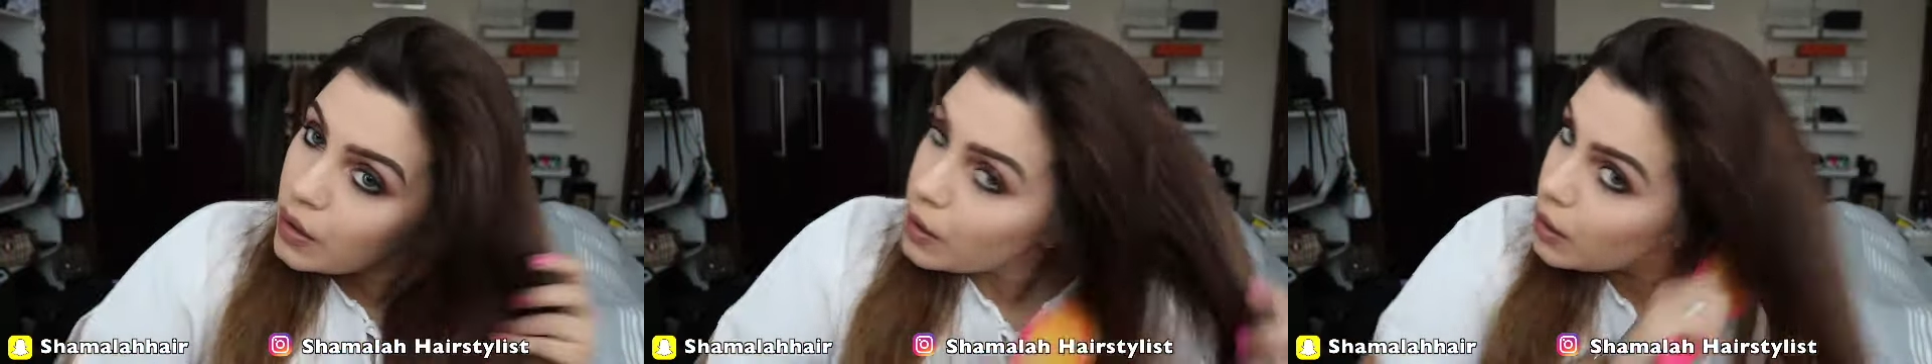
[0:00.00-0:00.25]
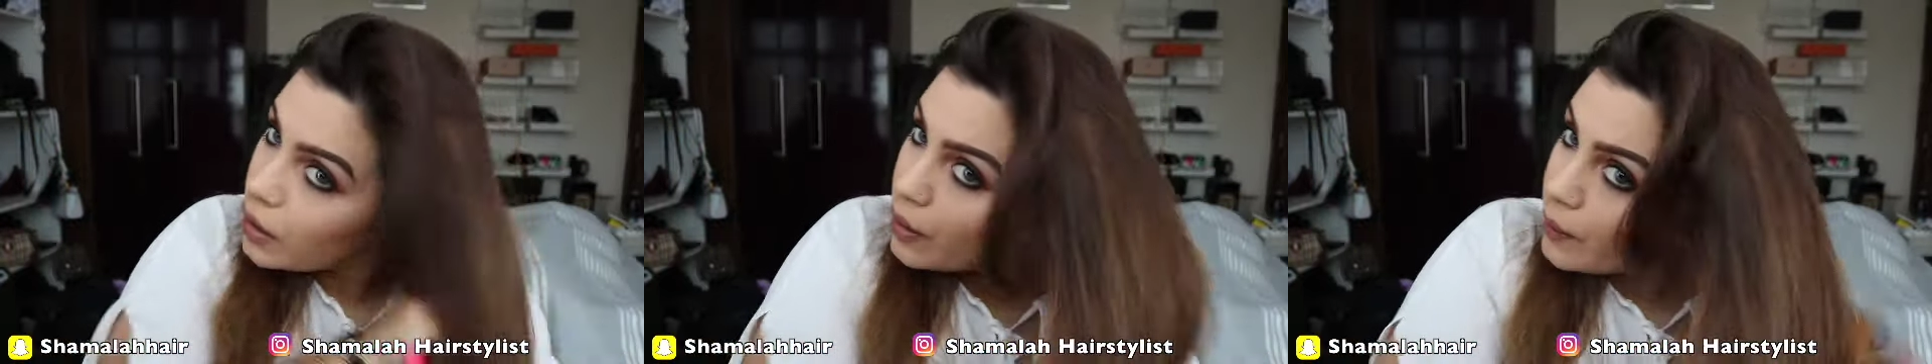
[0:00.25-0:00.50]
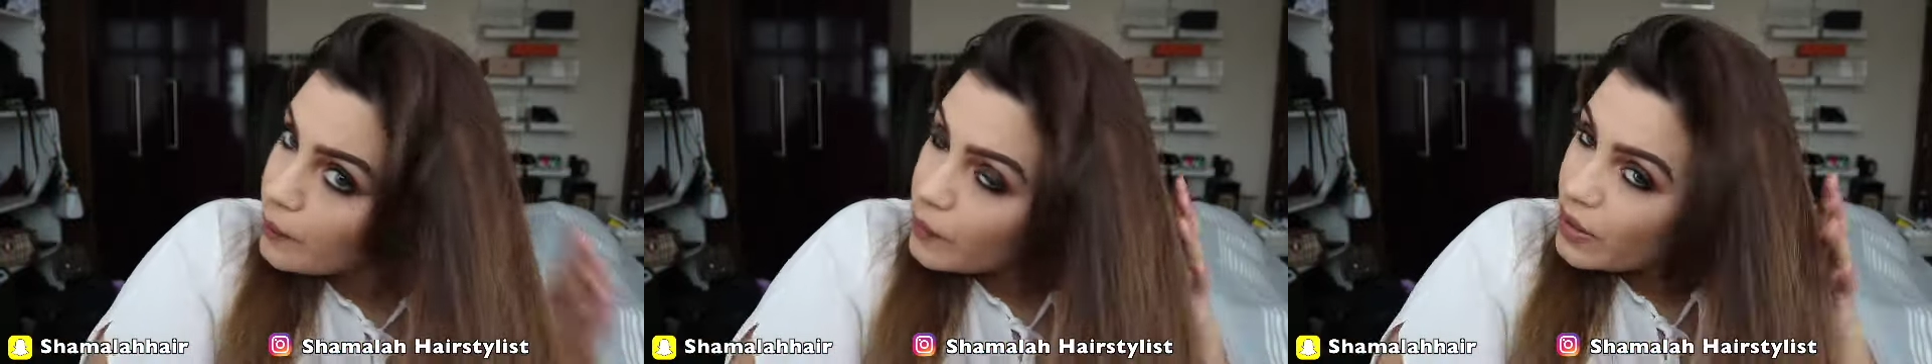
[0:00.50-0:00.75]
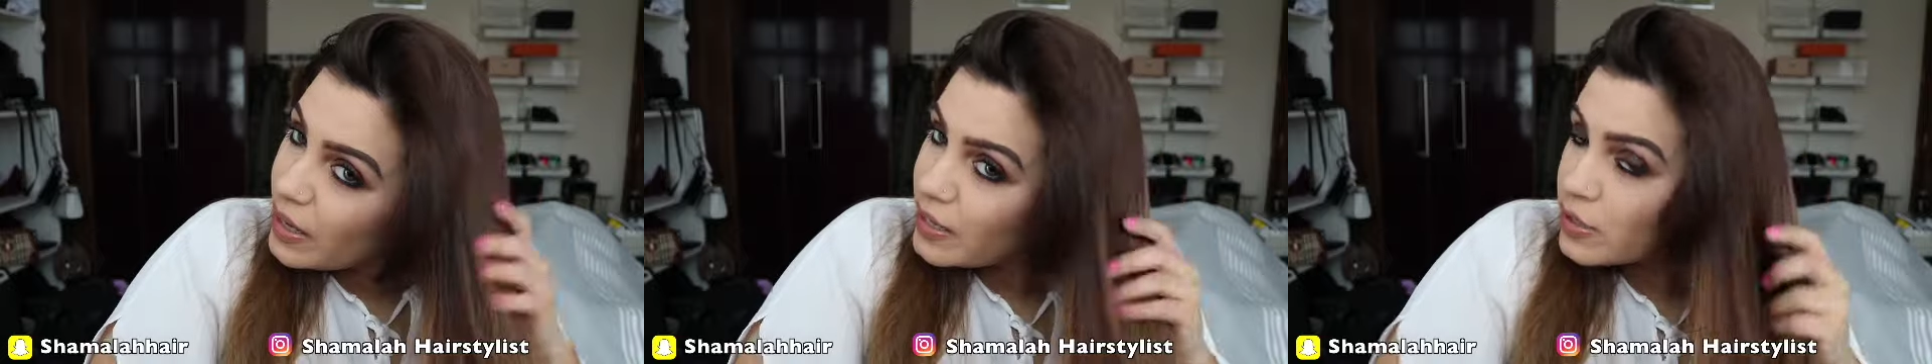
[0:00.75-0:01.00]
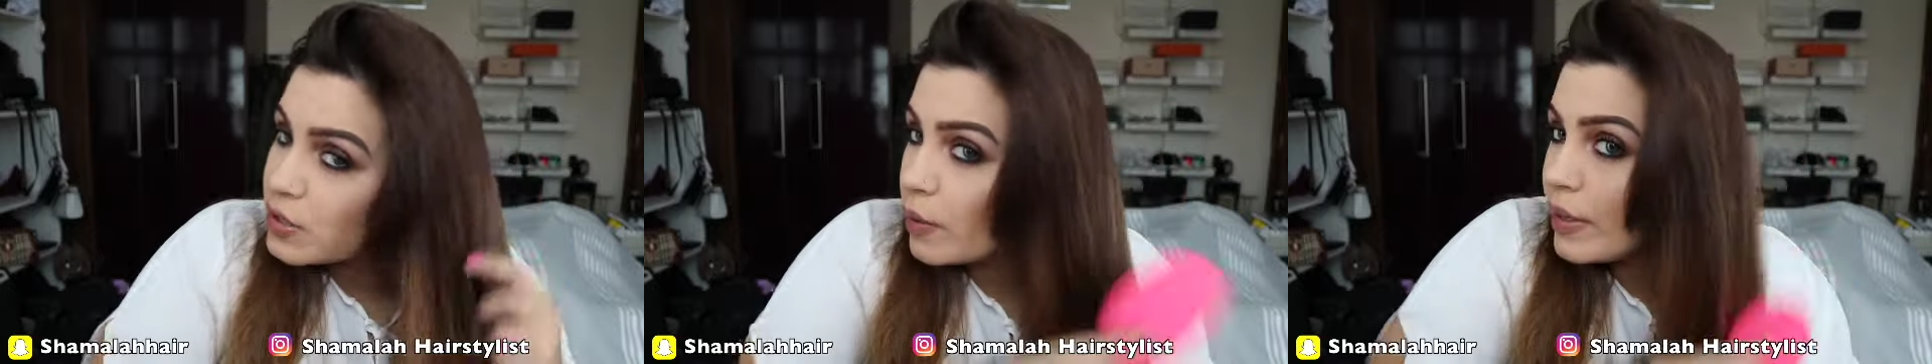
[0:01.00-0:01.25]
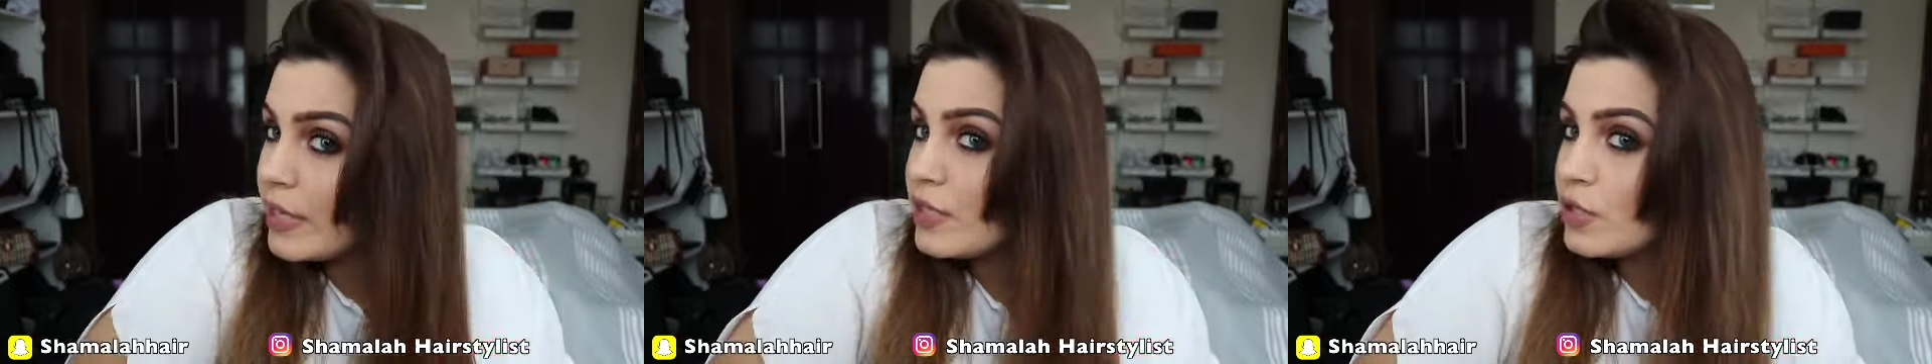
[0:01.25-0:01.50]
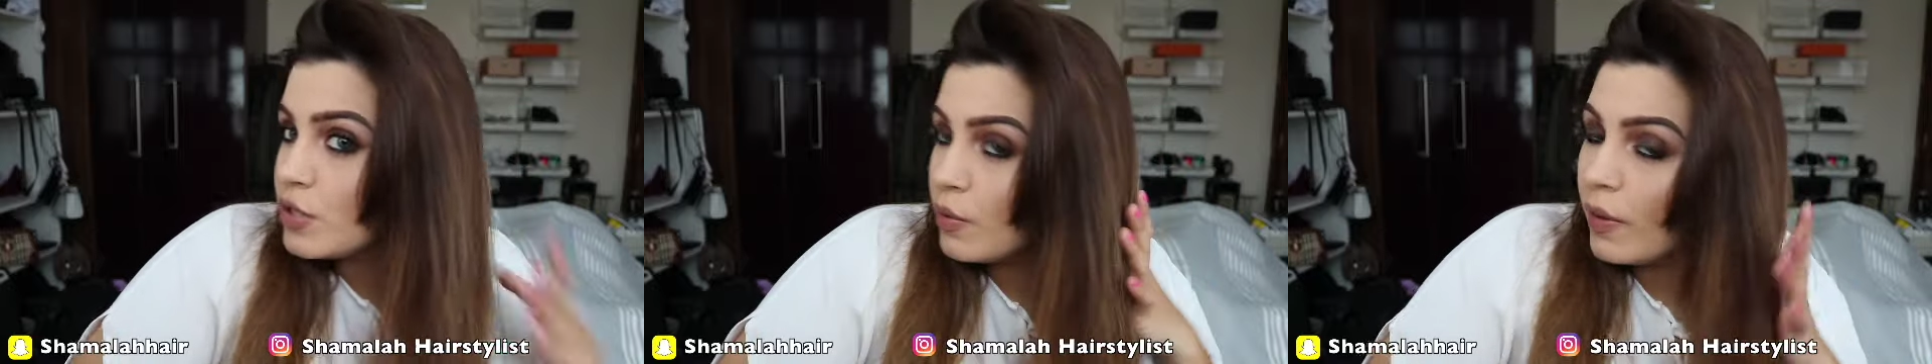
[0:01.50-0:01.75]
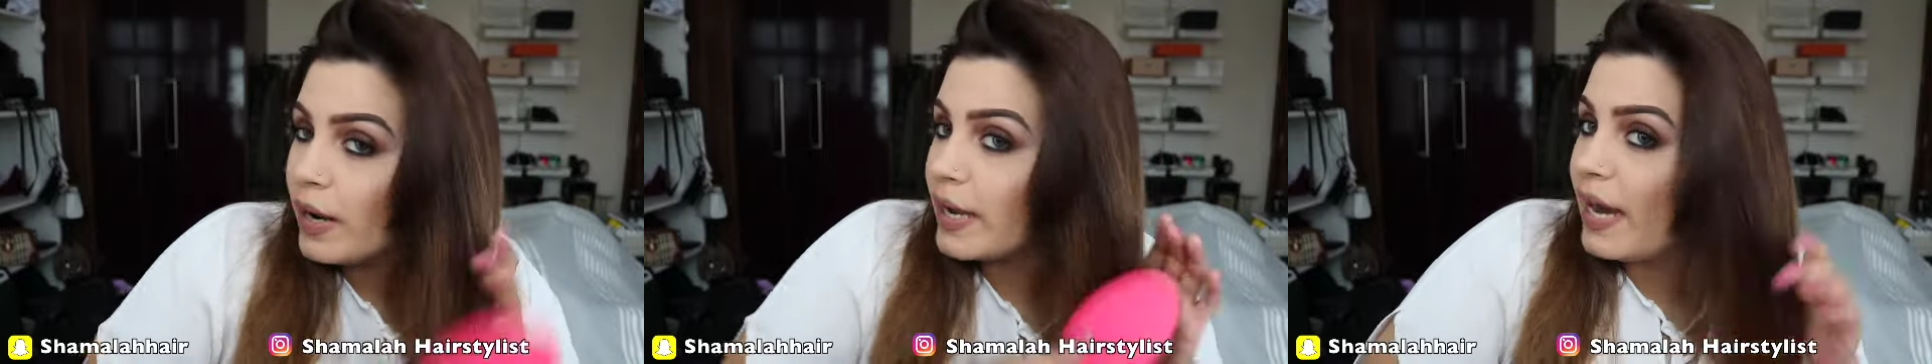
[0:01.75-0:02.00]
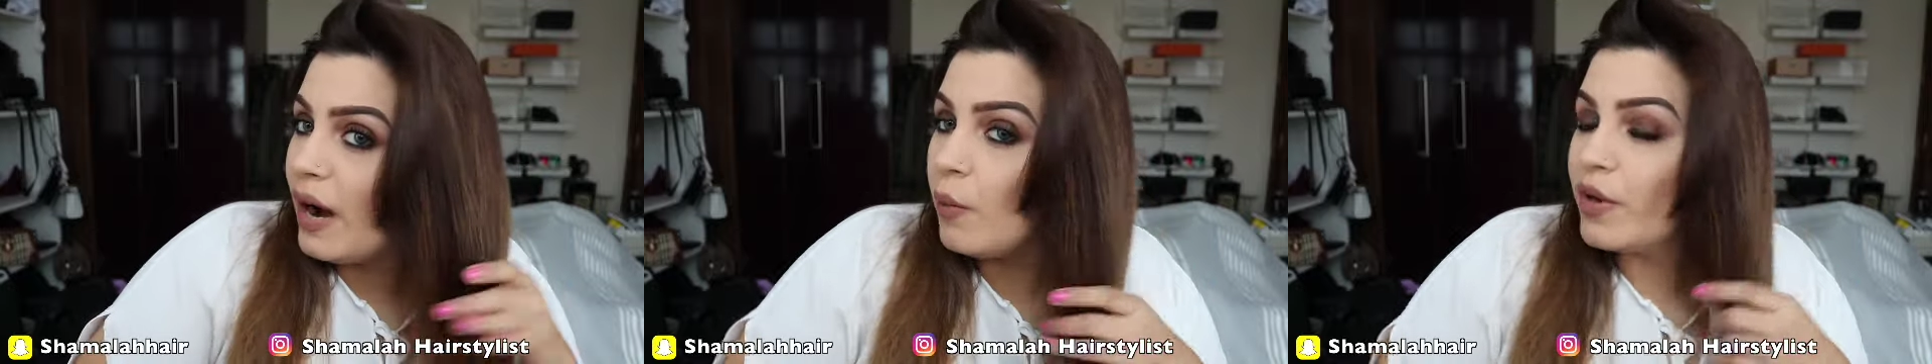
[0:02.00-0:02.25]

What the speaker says: And it's so easy to work out.